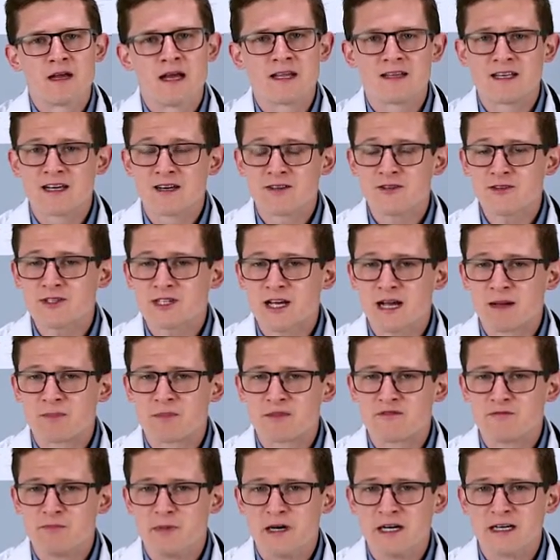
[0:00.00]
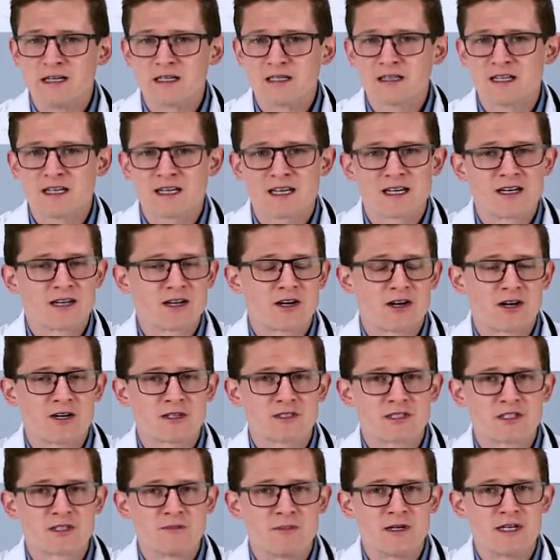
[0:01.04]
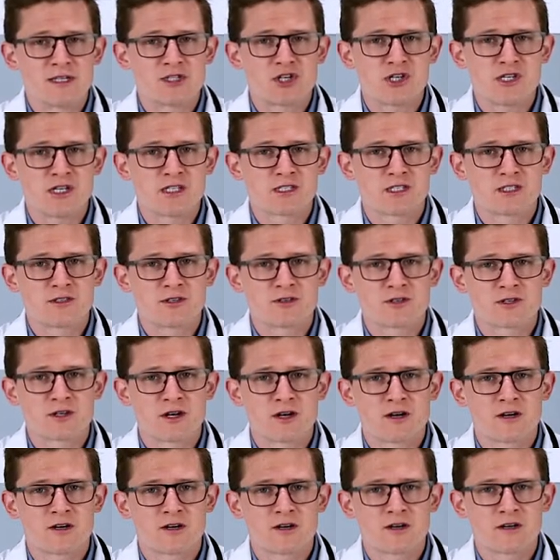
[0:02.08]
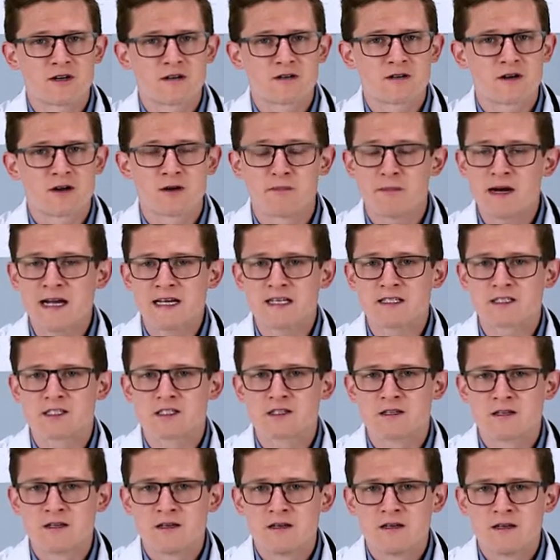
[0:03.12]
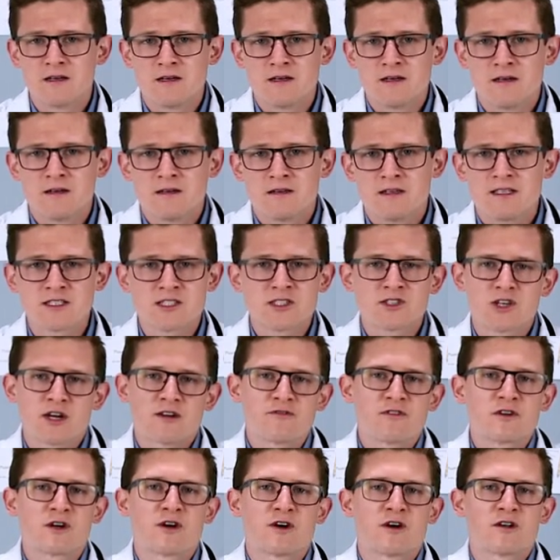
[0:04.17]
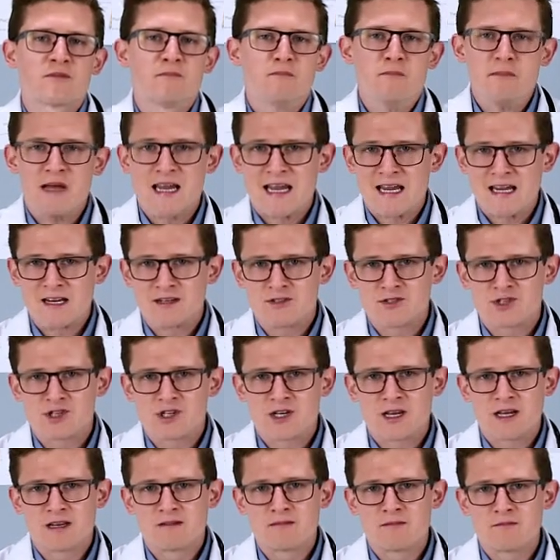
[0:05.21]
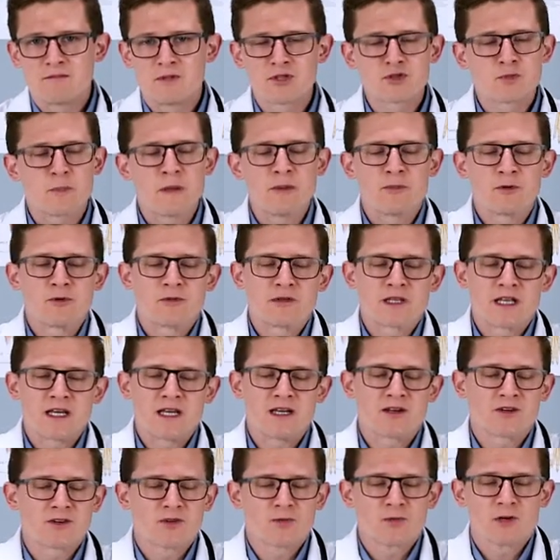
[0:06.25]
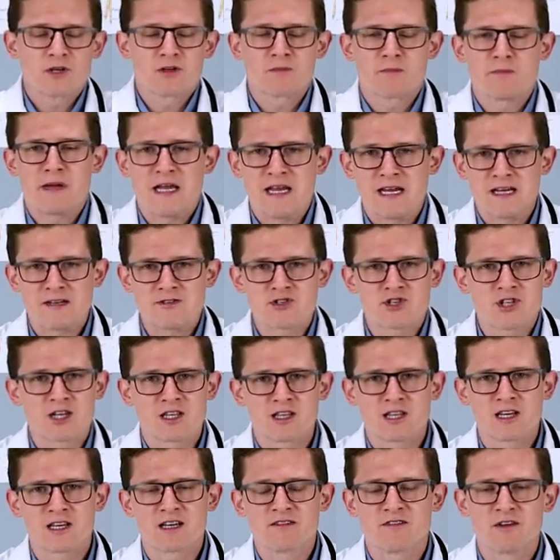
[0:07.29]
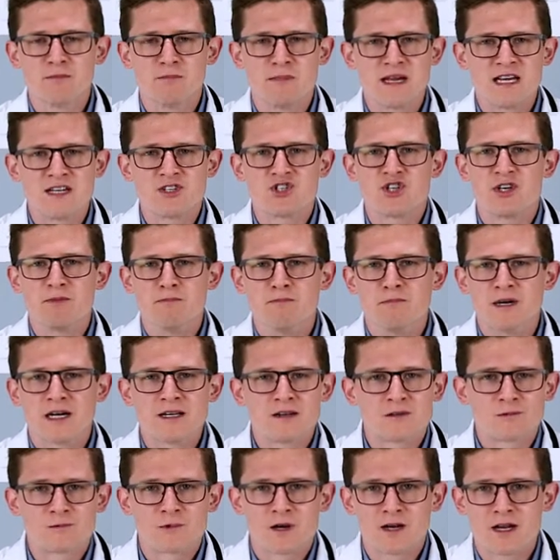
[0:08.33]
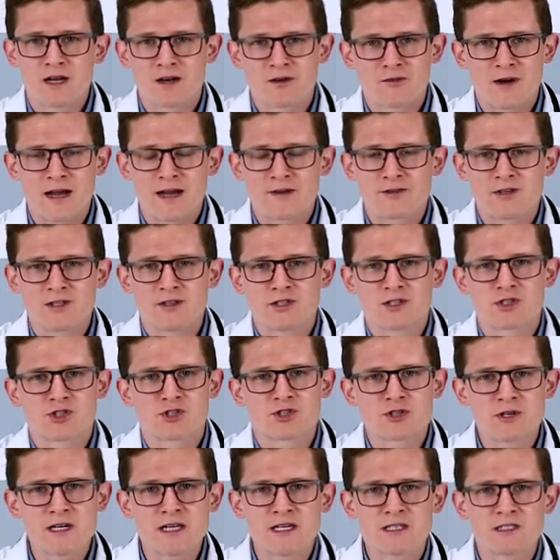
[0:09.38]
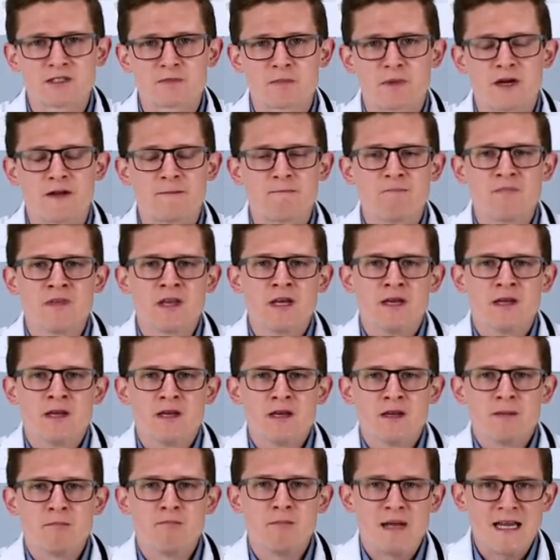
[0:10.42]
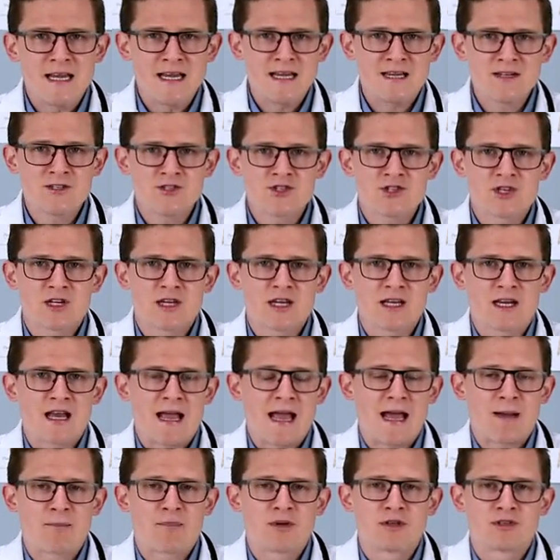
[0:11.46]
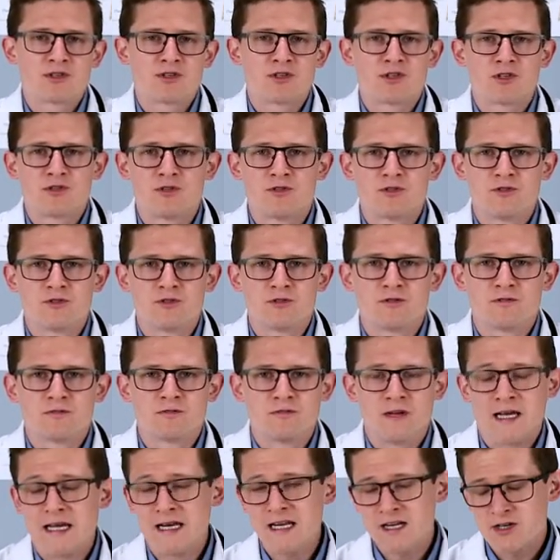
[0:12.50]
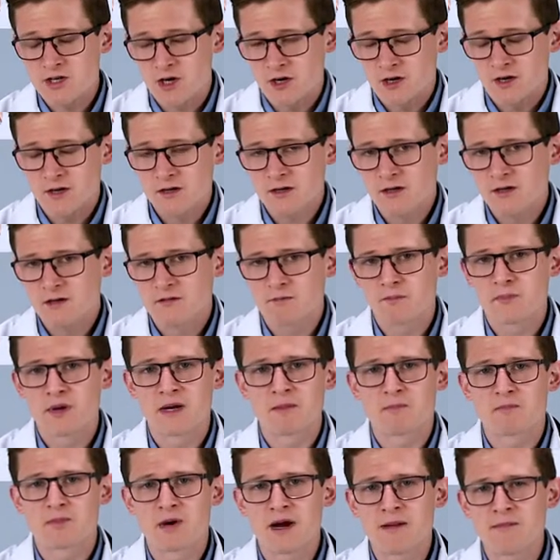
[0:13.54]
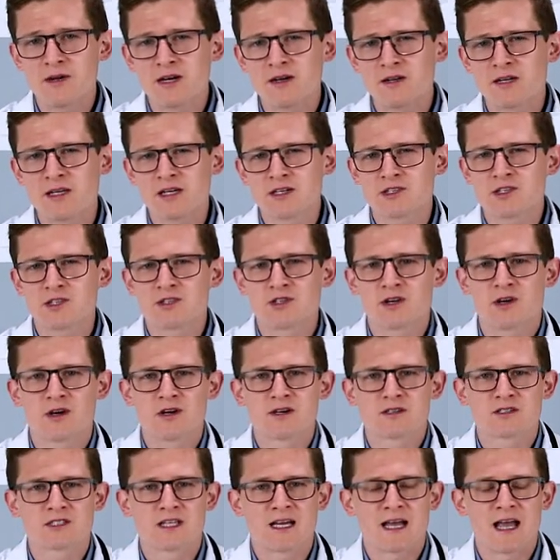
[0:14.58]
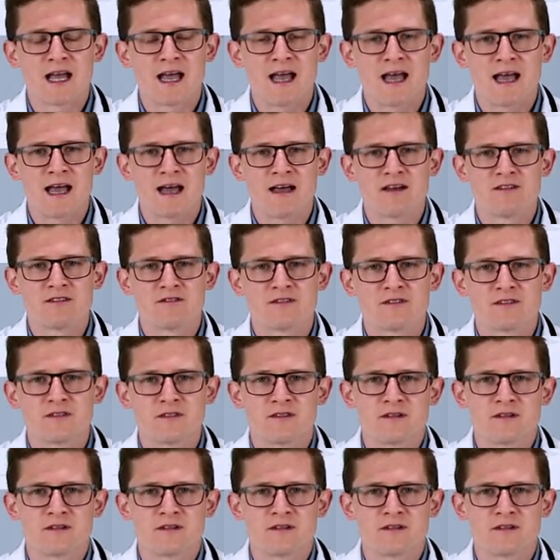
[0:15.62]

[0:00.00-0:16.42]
And the other type of bug that can cause some itchiness in your dog are mites. This is often called mange, and most people, when they hear the word mange, they think of a mangy mutt running around in the streets, but mange can happen to any dog, but primarily to dogs that have